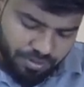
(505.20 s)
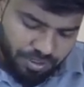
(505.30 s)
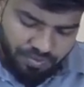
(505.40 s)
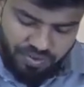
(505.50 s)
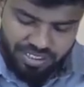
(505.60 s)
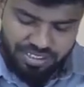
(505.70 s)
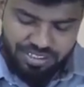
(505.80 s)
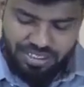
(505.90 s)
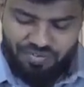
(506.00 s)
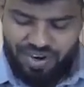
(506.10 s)
If you take this
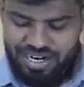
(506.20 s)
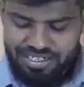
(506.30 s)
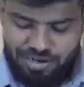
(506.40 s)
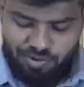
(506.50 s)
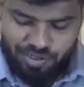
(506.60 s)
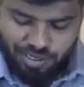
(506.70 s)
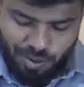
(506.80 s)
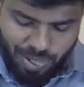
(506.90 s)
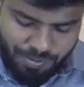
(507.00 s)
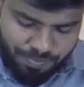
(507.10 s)
is the financial
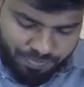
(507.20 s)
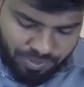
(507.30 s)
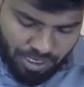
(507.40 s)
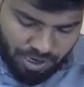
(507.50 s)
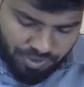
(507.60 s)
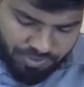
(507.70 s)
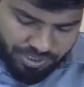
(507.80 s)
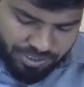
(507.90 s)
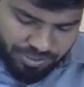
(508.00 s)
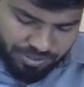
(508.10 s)
accounting, out of that